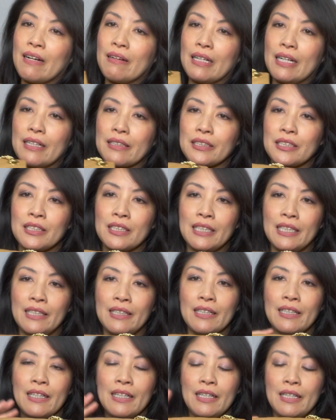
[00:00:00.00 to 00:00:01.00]

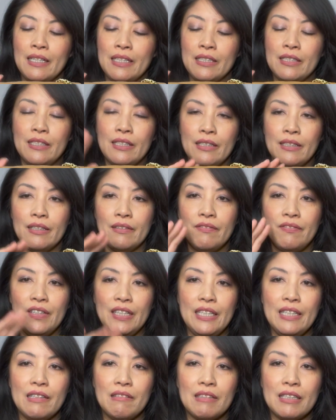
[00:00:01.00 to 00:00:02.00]
actually did a
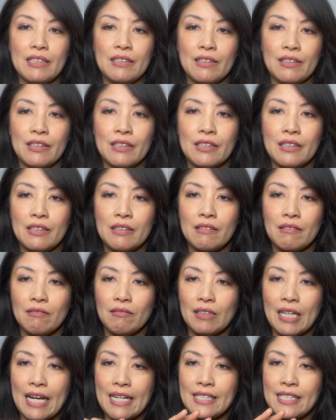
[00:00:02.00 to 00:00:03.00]
video on her
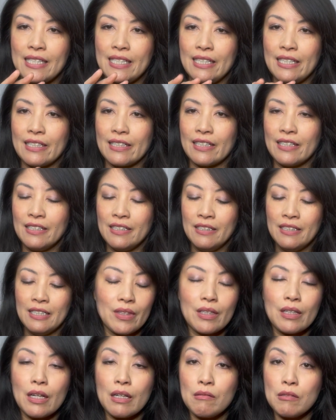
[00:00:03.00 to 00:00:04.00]
last year.
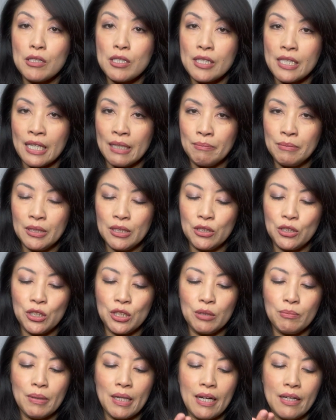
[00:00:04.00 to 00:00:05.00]
I was tempted
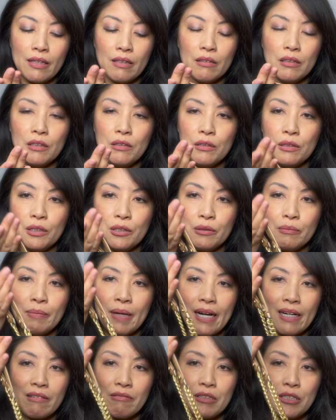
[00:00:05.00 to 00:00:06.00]
to buy the Lulu
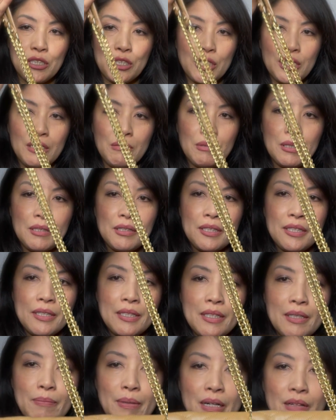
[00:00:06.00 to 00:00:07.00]
back when she was
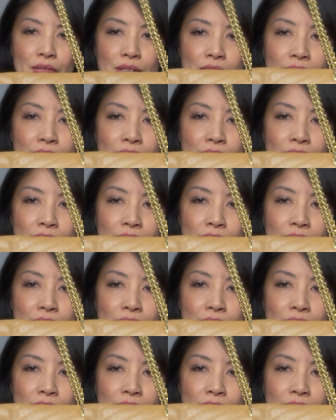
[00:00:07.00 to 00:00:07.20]
about